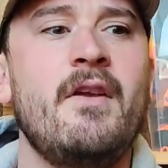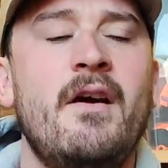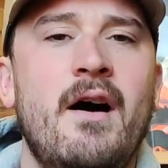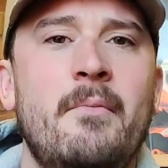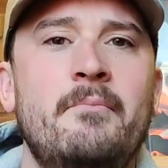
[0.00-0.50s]

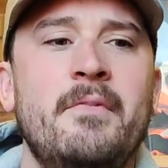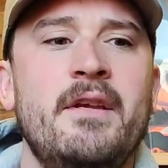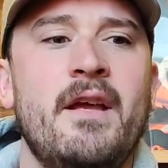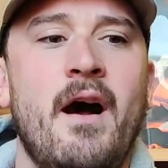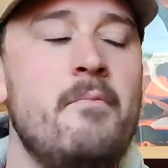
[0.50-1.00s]

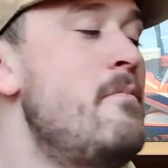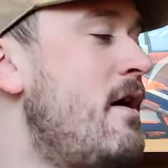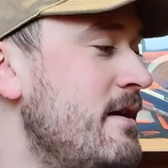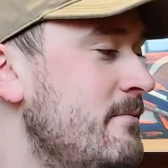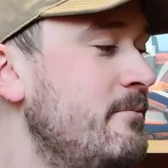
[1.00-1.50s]
I
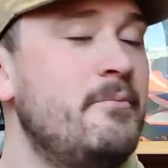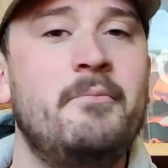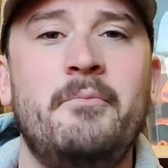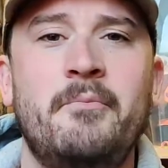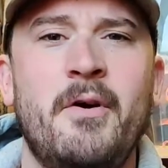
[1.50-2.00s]
might
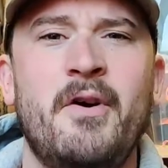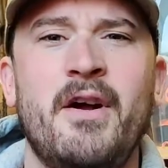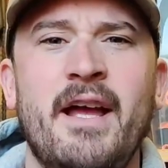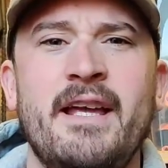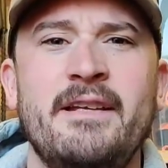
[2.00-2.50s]
put
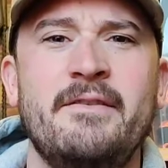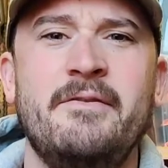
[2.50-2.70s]
a